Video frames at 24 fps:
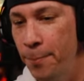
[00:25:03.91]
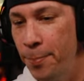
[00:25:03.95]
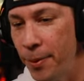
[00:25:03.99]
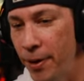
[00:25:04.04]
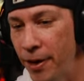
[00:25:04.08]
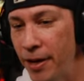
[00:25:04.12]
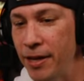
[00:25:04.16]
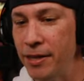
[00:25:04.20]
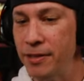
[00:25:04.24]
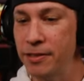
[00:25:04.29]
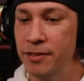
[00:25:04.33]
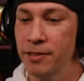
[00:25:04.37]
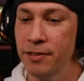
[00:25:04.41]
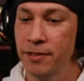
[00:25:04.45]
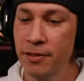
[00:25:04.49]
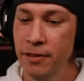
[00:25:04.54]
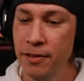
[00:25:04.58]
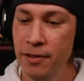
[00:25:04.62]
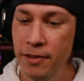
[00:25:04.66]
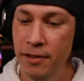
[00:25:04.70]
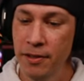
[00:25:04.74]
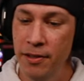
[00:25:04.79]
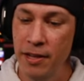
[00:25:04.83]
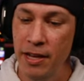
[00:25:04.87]
But
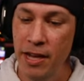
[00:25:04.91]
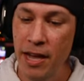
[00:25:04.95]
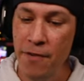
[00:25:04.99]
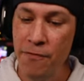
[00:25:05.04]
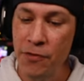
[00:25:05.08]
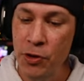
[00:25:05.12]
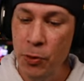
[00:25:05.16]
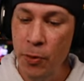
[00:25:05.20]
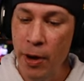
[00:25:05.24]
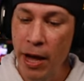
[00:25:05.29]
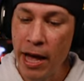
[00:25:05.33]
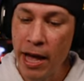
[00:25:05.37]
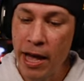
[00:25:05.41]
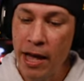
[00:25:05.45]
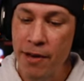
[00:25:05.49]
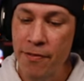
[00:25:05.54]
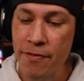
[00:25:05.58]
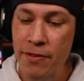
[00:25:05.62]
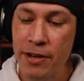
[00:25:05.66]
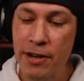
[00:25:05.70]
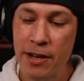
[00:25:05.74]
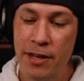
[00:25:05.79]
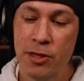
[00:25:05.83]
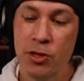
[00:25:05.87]
if you
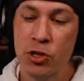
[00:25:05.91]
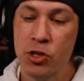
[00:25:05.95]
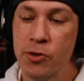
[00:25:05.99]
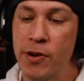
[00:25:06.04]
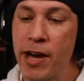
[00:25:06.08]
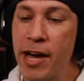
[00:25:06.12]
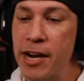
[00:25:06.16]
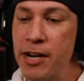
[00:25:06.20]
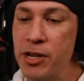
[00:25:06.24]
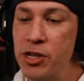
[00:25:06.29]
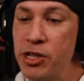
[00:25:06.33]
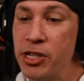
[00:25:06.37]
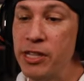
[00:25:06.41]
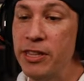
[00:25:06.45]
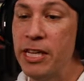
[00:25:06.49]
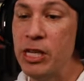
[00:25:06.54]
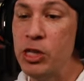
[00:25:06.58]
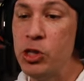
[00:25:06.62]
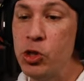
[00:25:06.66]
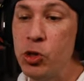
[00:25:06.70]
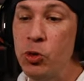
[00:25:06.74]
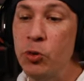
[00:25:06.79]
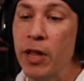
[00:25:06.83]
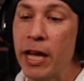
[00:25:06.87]
have another strategy
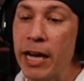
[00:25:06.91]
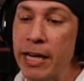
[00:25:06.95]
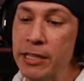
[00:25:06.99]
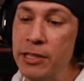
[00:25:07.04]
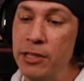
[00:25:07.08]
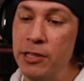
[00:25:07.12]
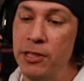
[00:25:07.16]
that you like